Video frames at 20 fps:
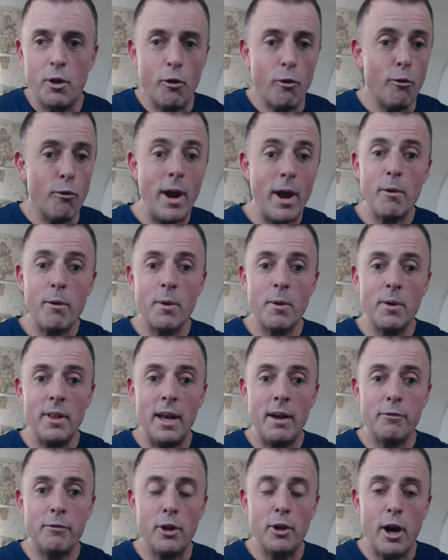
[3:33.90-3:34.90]
right where we
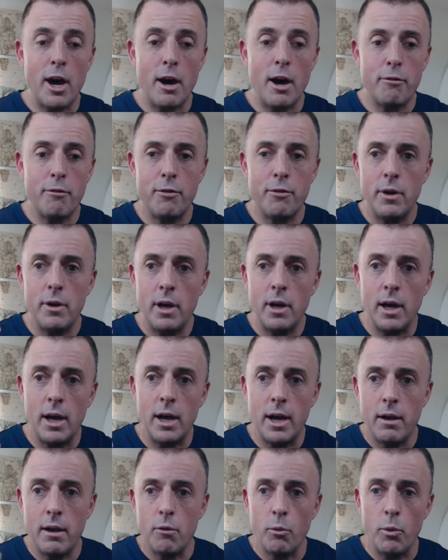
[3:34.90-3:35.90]
left off
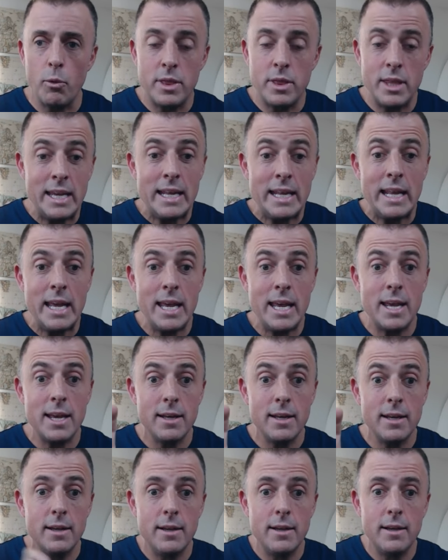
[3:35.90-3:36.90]
with any
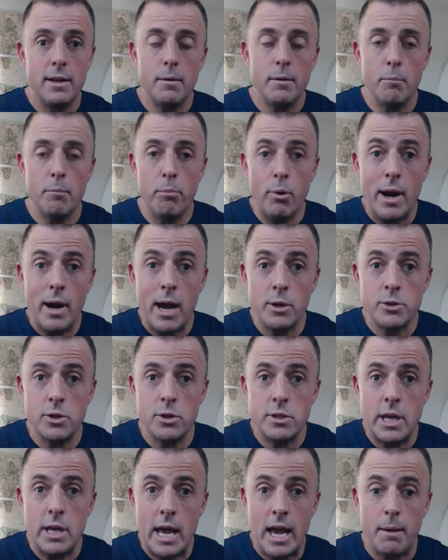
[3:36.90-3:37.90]
browser
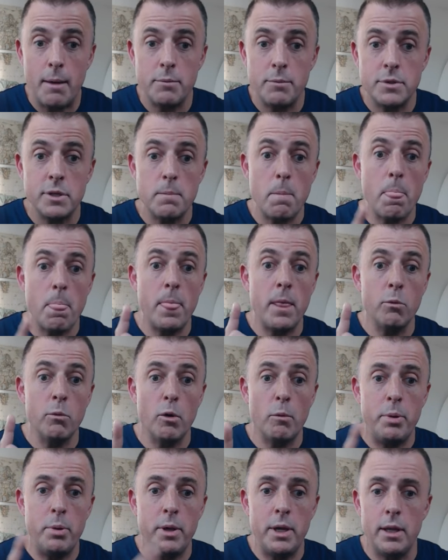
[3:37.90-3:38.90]
tabs that
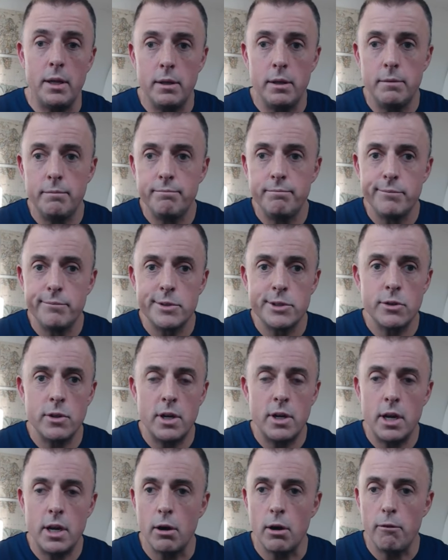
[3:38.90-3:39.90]
were pinned. So
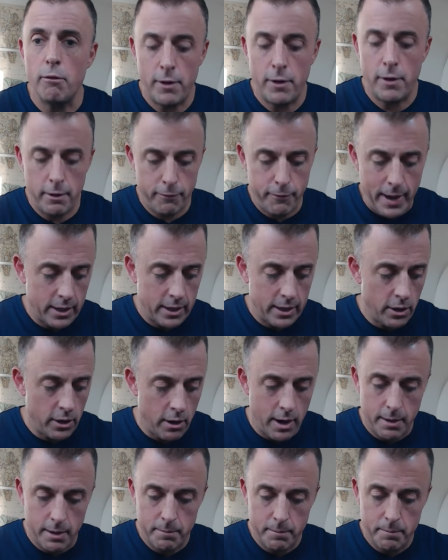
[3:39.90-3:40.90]
there you go. Fun fact. All
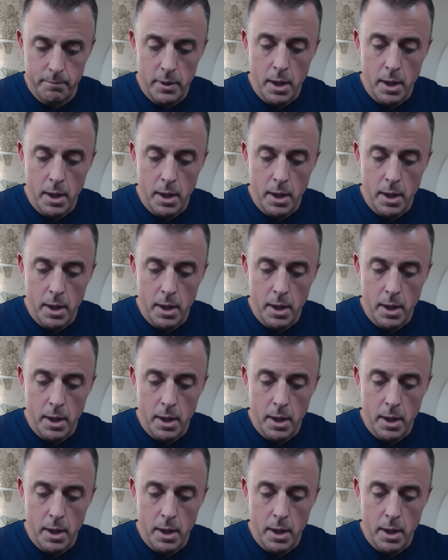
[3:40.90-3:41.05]
right,